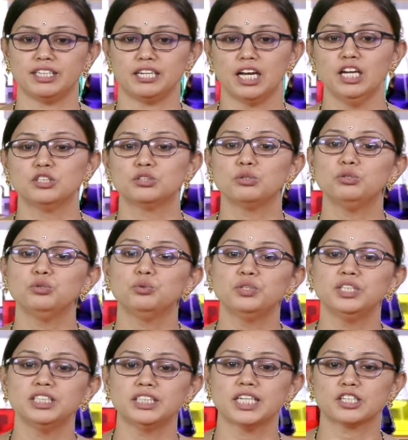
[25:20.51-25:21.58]
so
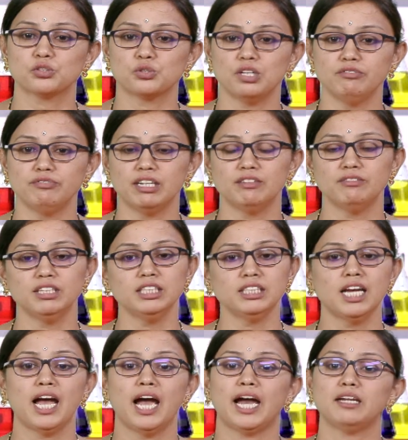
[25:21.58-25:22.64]
unisexual flowers
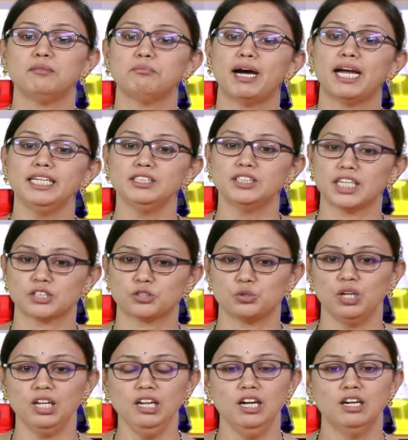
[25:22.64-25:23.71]
and bisexual
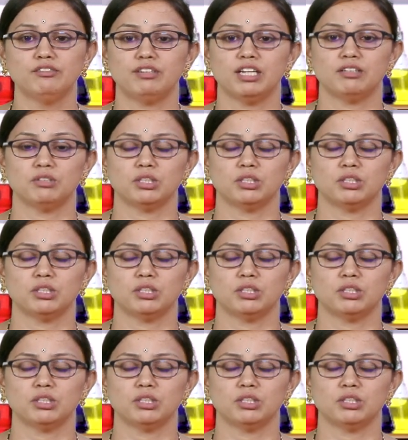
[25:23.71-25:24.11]
flowers.